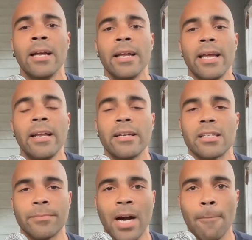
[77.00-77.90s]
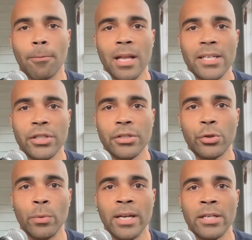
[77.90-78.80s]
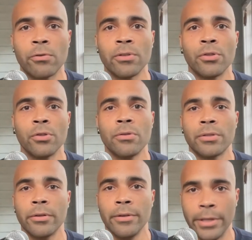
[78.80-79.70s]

It is my pleasure to introduce to